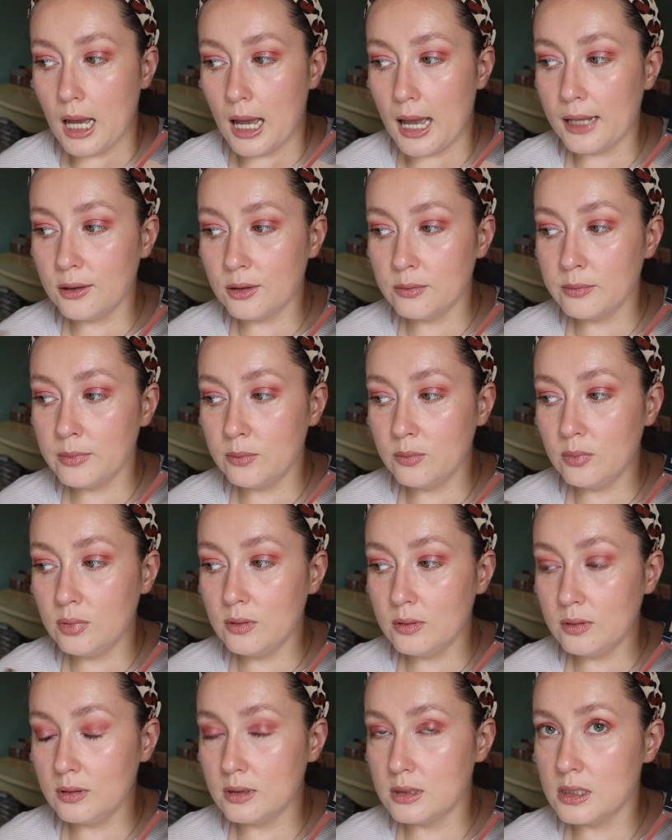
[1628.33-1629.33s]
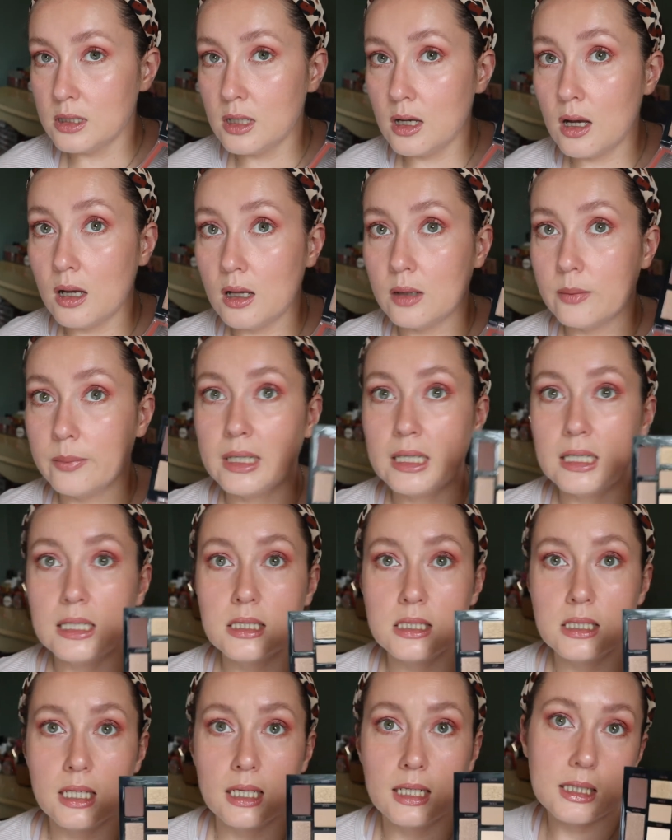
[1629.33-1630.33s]
I don't remember what it's called, but
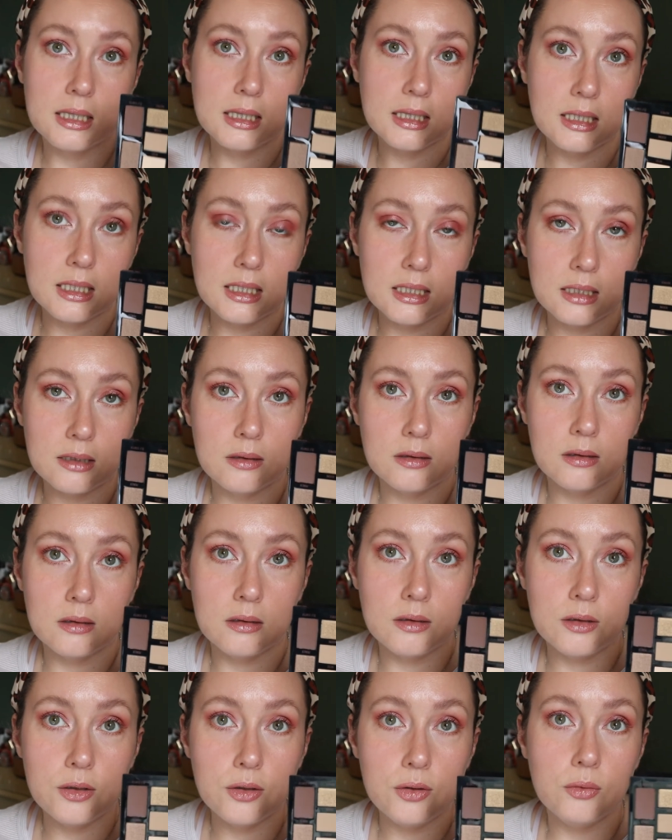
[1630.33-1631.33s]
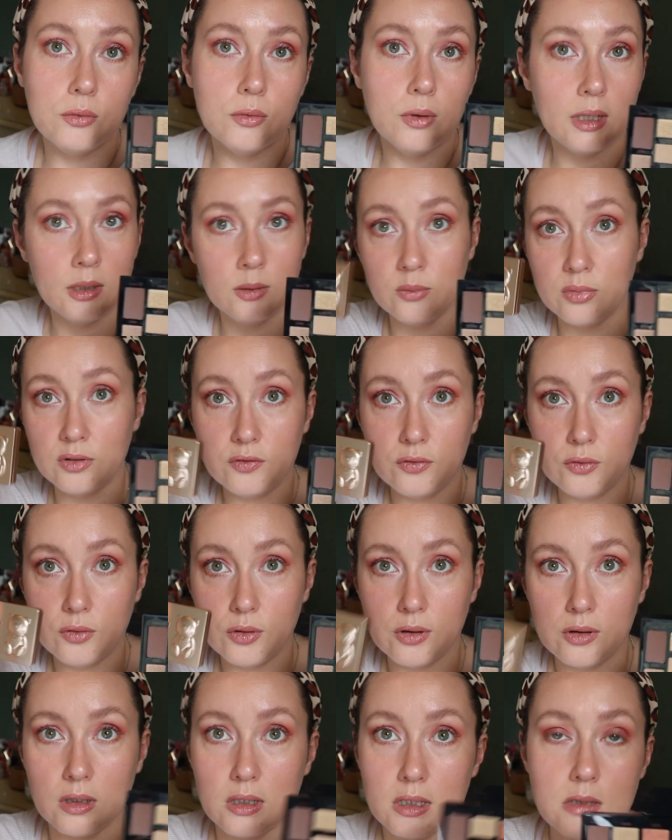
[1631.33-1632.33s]
it's like the new one
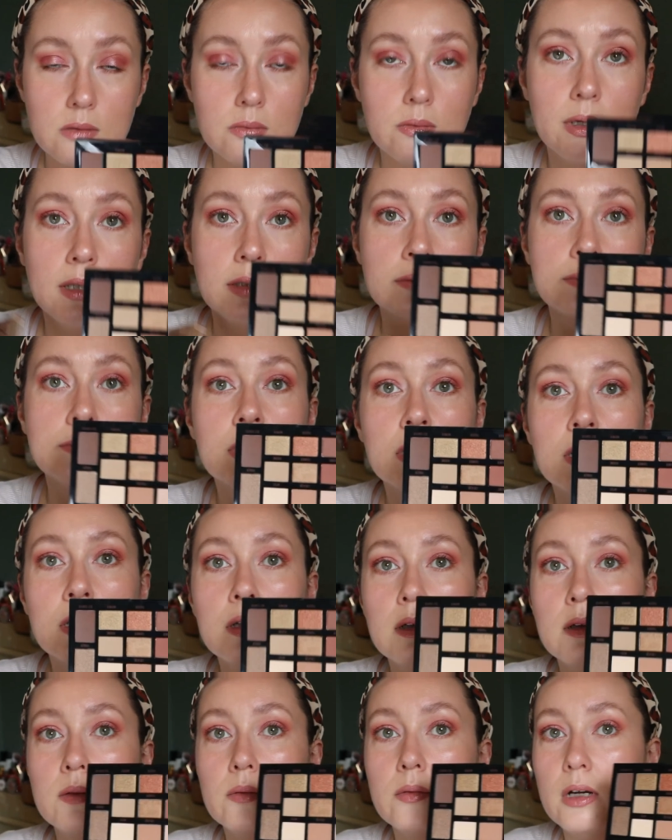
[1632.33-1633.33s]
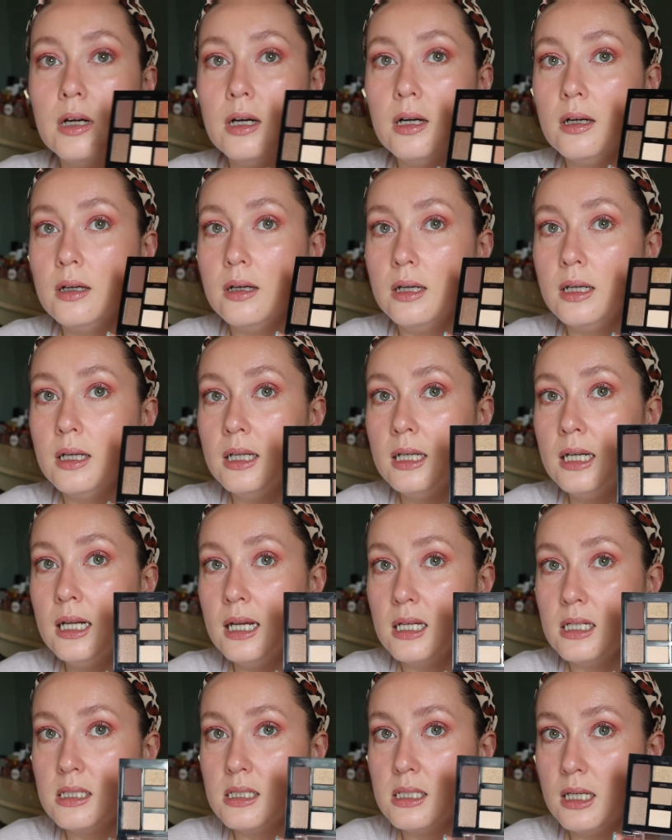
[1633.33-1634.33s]
before this one where it
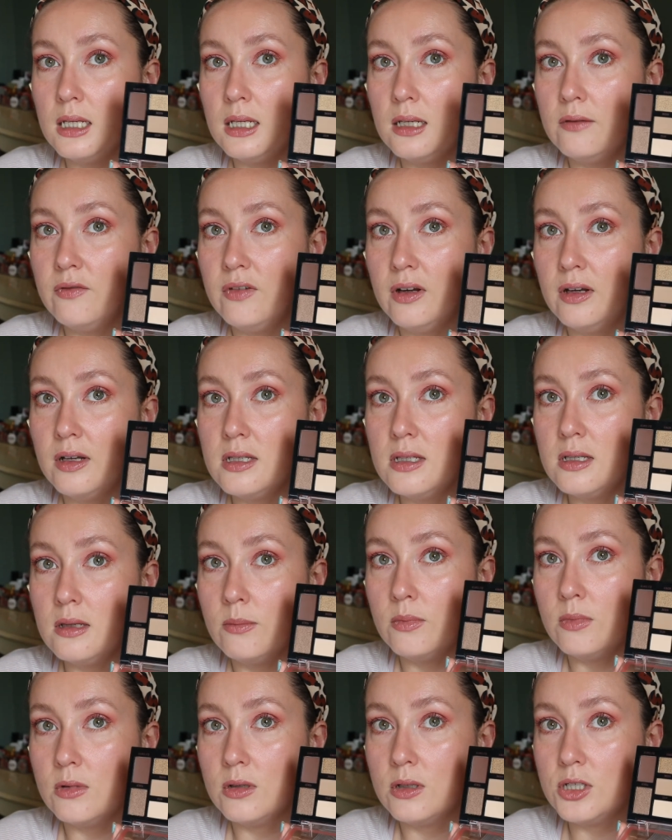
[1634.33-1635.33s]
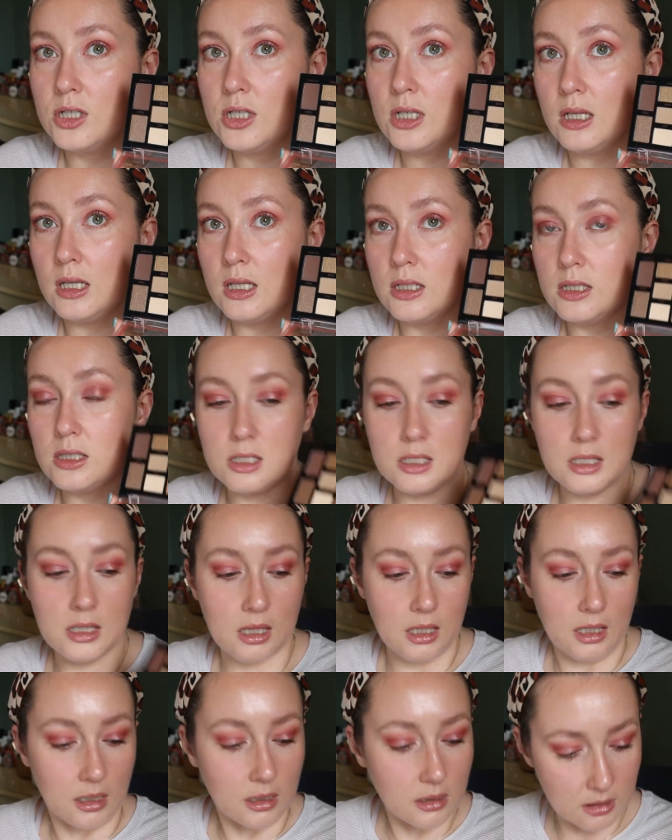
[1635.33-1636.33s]
has like very similar shades to
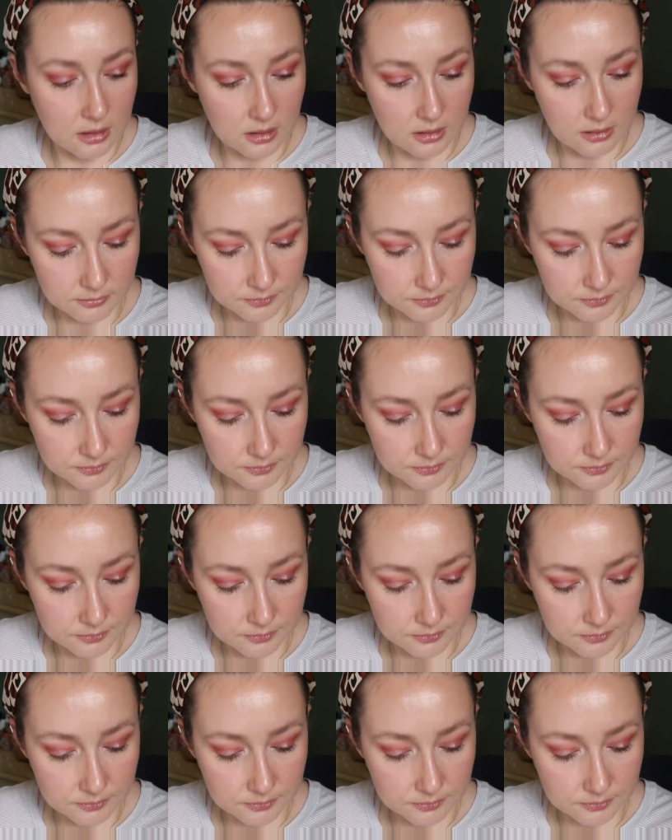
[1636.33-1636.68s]
this.